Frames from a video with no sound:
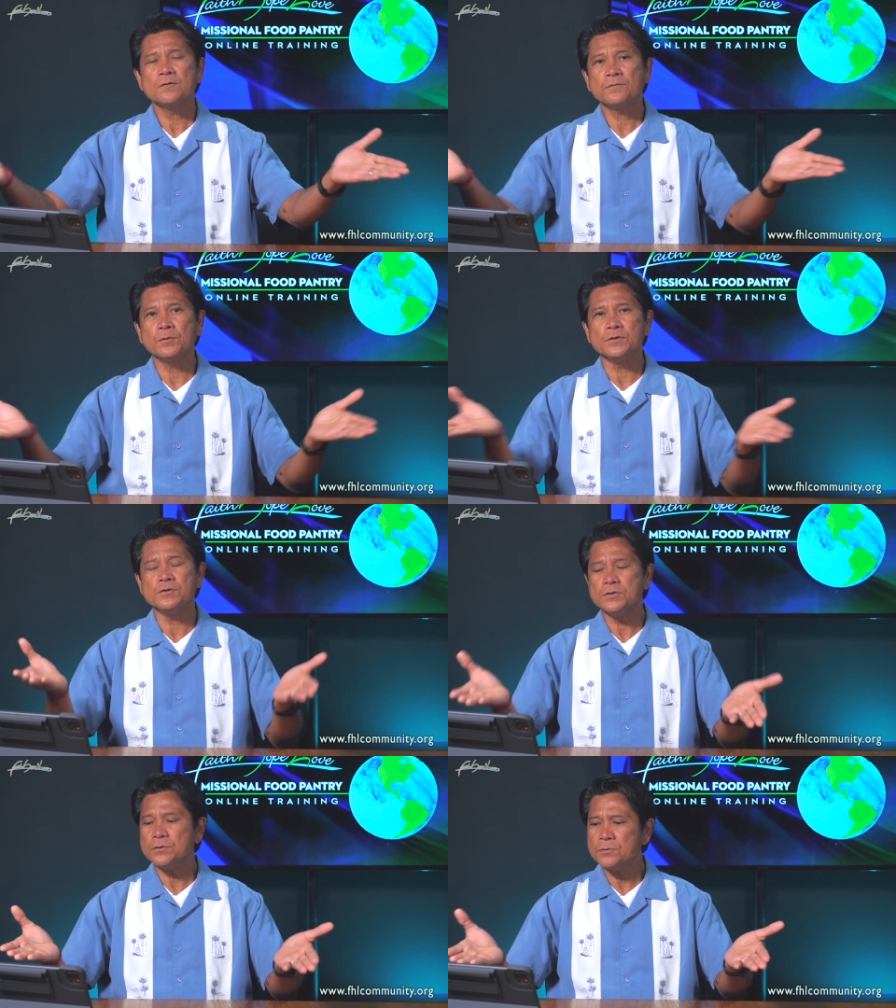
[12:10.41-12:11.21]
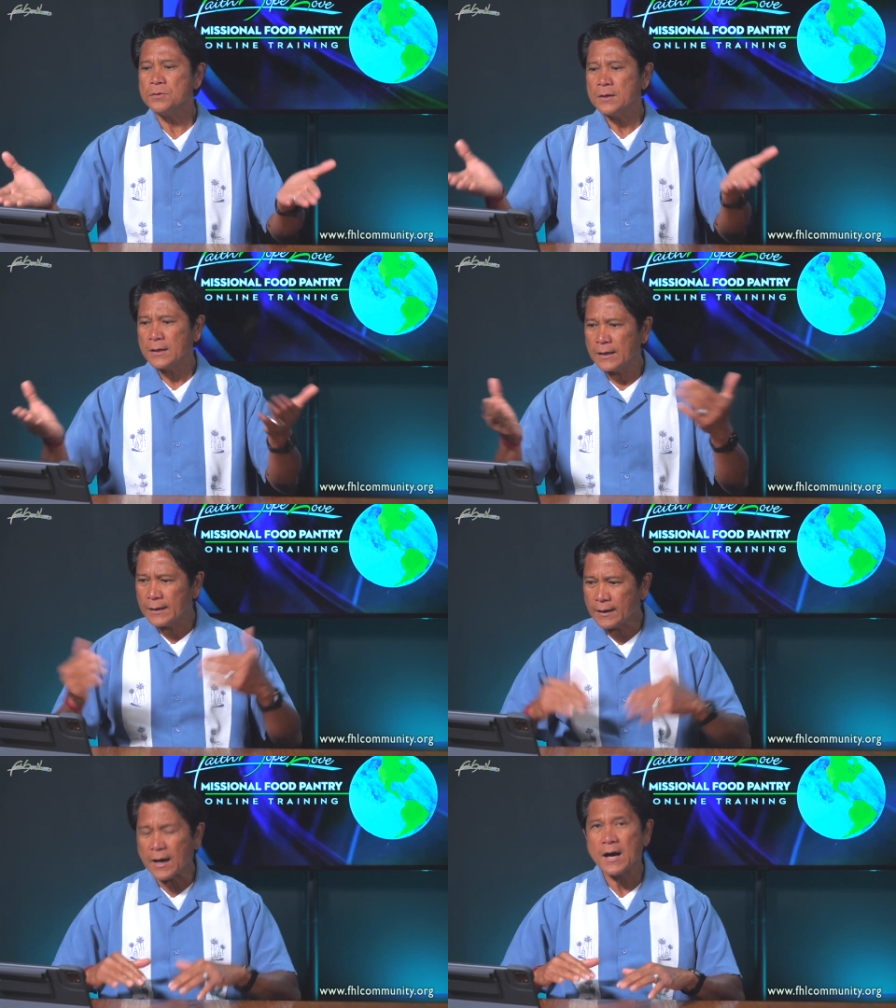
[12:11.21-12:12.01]
for you
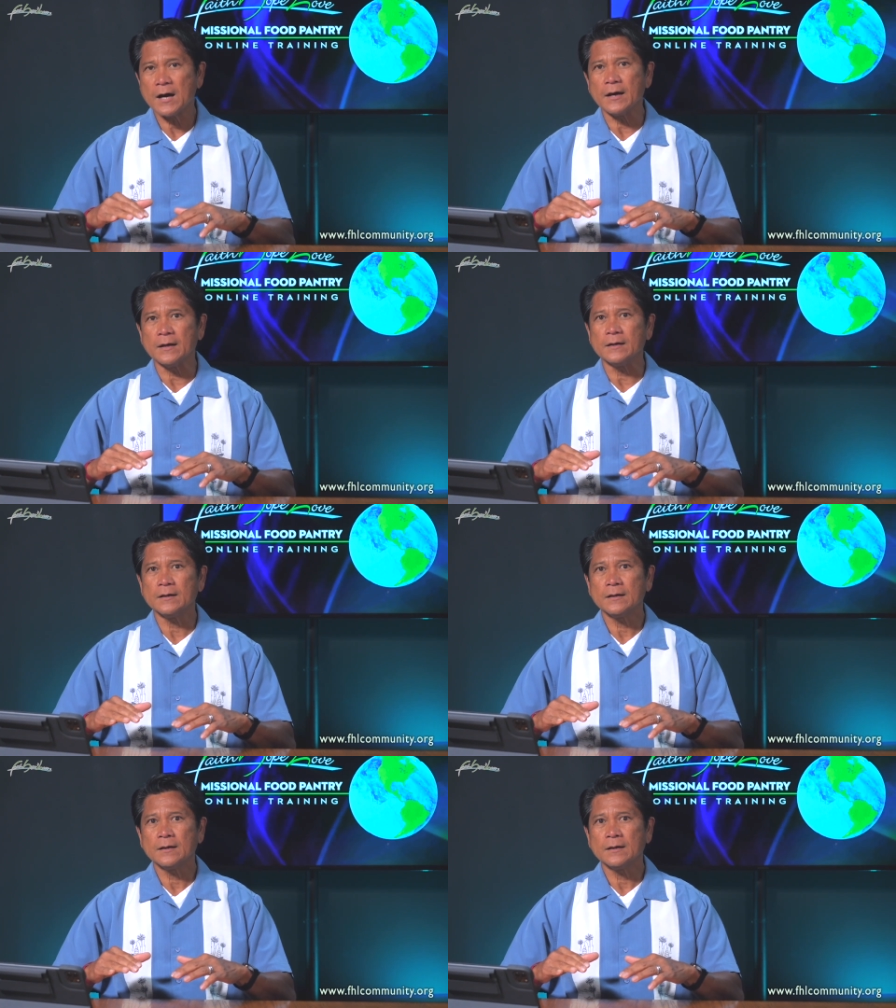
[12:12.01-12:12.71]
and I.